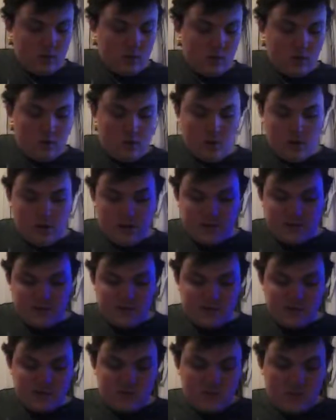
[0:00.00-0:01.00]
Alright,
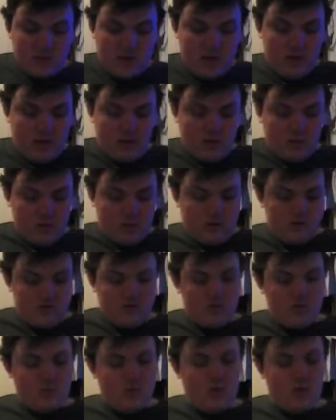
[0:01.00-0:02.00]
sweet. Got it
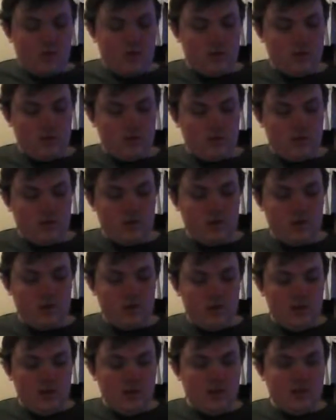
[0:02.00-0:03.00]
sorted.
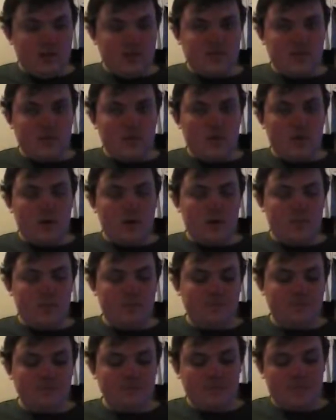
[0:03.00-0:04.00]
So,
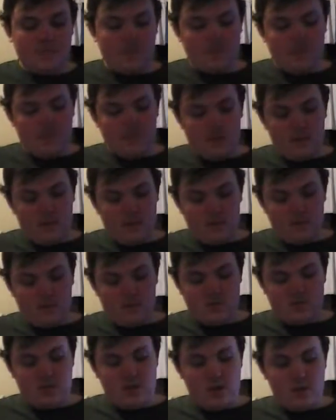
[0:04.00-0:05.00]
I'll
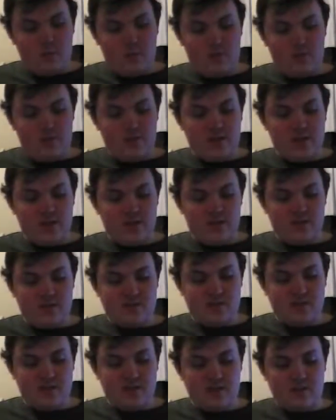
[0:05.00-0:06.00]
just start with the deck
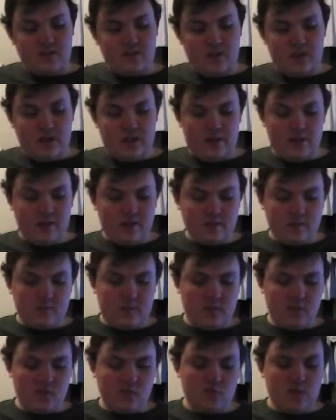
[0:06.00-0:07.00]
list. I think there's
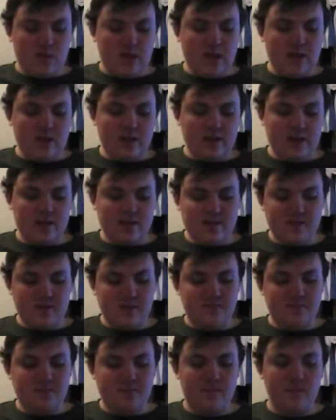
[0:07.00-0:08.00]
about 28 cards in
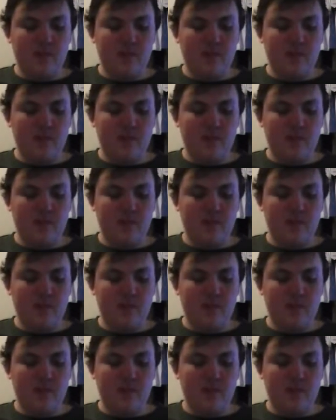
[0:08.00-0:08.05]
it.